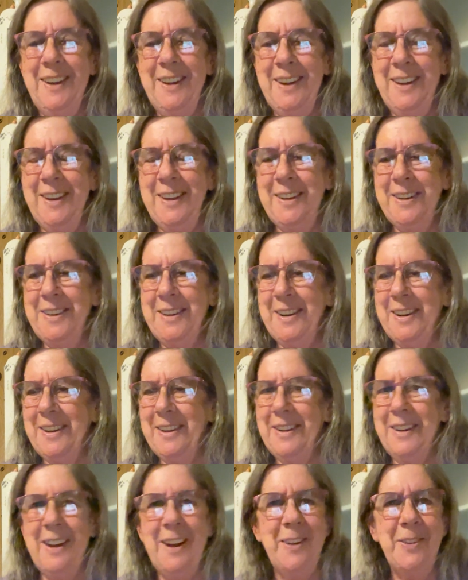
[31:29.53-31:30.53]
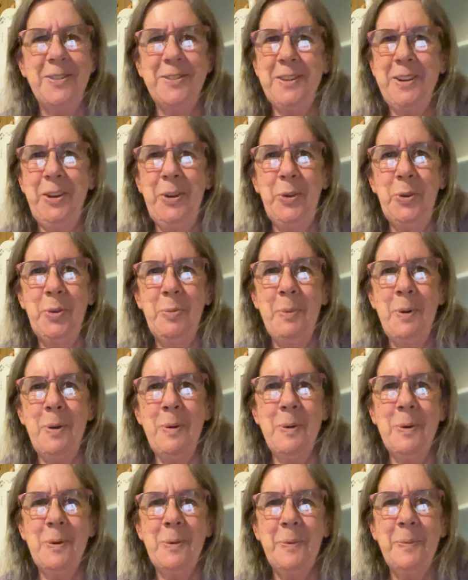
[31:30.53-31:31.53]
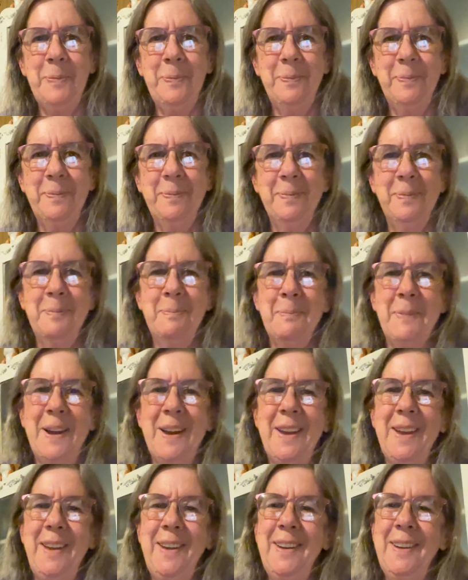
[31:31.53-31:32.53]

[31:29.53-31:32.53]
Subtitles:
and I'll see you tomorrow. Bye.